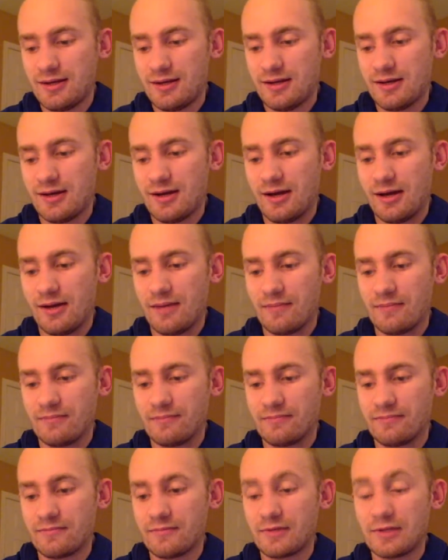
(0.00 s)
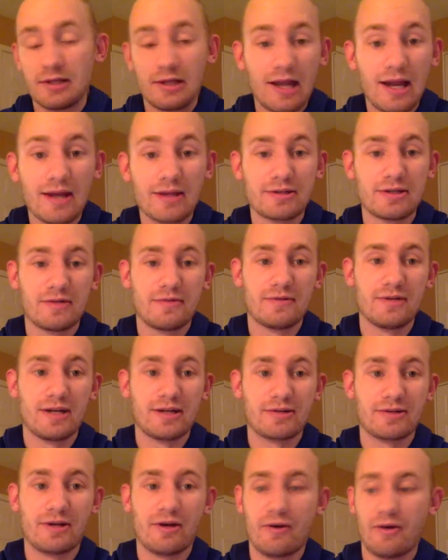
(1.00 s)
Because a lot of stuff is
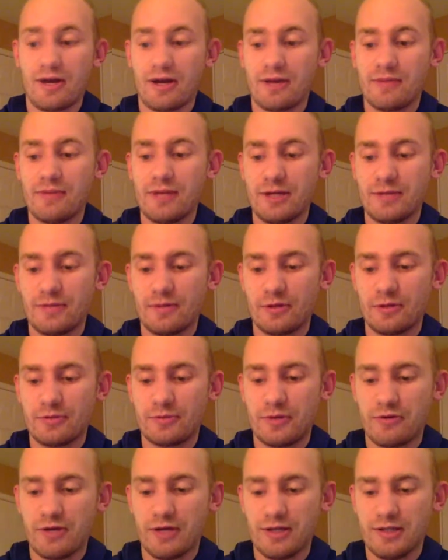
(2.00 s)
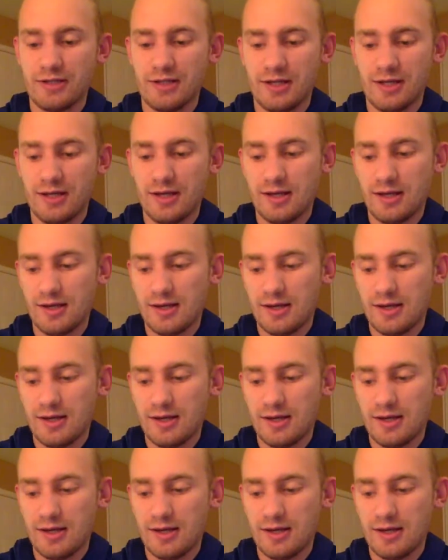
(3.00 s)
actually going on in baseball. It's crazy.